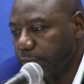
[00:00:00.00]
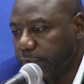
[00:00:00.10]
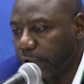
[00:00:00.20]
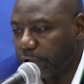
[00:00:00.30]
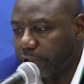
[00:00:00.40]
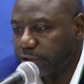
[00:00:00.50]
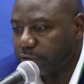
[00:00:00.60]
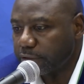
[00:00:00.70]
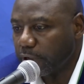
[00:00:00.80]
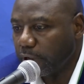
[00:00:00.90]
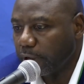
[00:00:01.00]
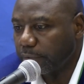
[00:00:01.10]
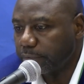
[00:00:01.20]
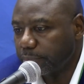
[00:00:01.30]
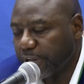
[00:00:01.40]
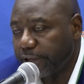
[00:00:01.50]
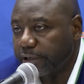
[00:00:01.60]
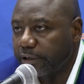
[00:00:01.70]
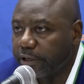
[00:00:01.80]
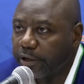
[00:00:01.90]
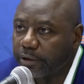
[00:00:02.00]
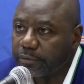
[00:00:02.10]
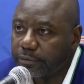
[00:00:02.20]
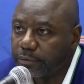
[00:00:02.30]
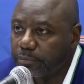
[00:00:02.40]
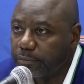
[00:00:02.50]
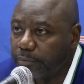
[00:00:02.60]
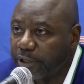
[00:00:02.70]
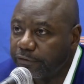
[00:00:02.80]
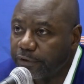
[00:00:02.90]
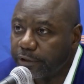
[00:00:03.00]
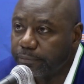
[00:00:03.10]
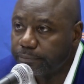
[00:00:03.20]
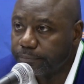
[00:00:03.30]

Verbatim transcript: you know, they just uh, played into their benefit.